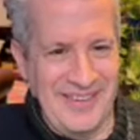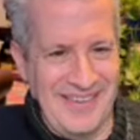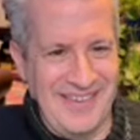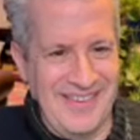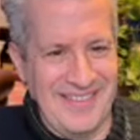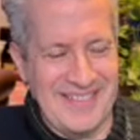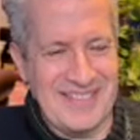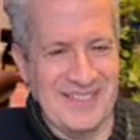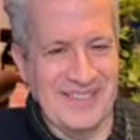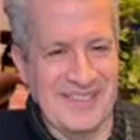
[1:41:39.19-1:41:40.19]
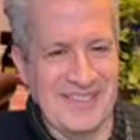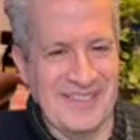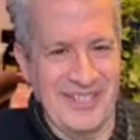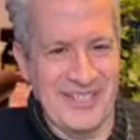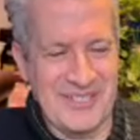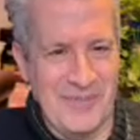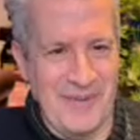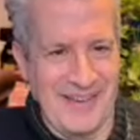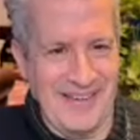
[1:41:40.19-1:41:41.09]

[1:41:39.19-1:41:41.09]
That's hilarious. Oh my God.